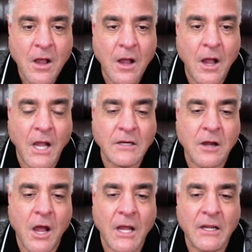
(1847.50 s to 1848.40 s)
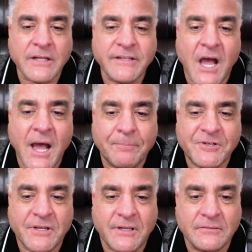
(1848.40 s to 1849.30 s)
Hong Kong
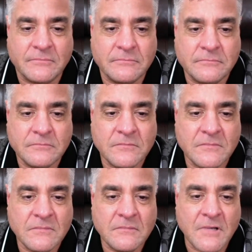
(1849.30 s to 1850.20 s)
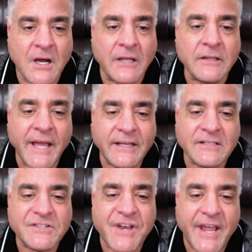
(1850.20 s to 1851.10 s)
adoption. Unlike
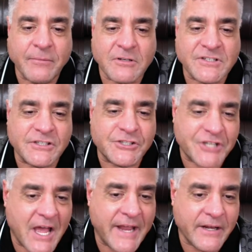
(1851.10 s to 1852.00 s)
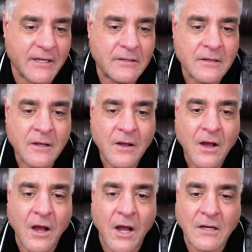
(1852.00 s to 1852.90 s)
its neighbors in China,
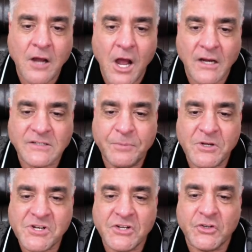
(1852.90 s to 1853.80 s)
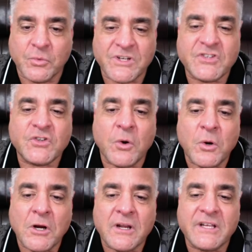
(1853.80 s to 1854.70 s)
Hong Kong is pushing to
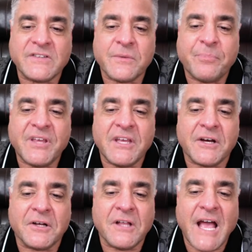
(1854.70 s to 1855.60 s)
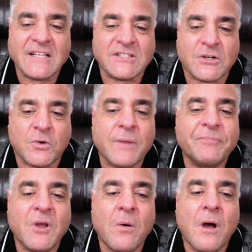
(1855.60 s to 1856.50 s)
restore its appeal as a
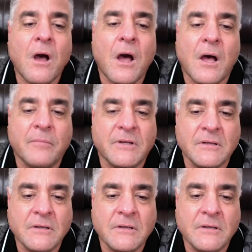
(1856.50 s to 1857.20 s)
crypto hub.